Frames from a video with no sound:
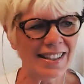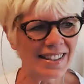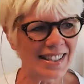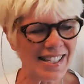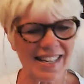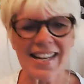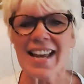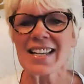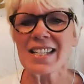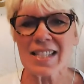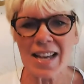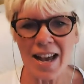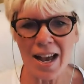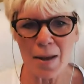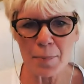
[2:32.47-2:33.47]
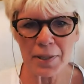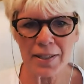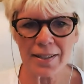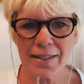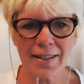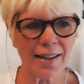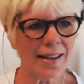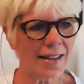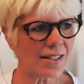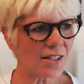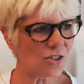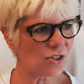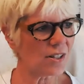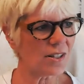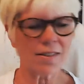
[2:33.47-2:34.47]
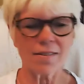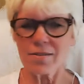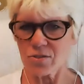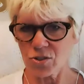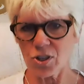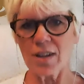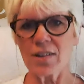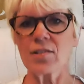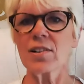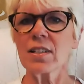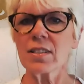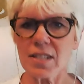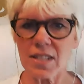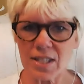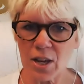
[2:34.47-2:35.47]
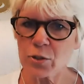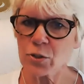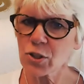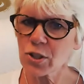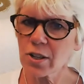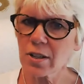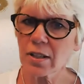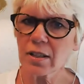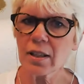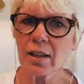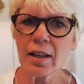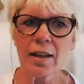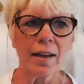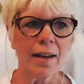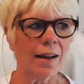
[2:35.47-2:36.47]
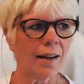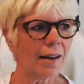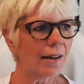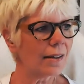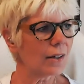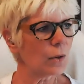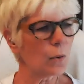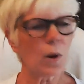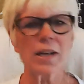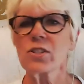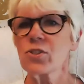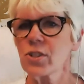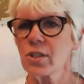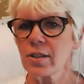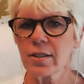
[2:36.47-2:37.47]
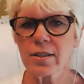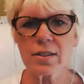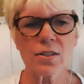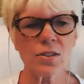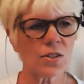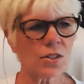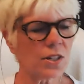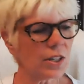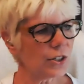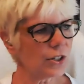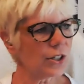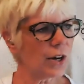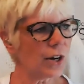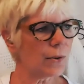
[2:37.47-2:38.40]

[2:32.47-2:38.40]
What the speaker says: today's topic is just general social questions. You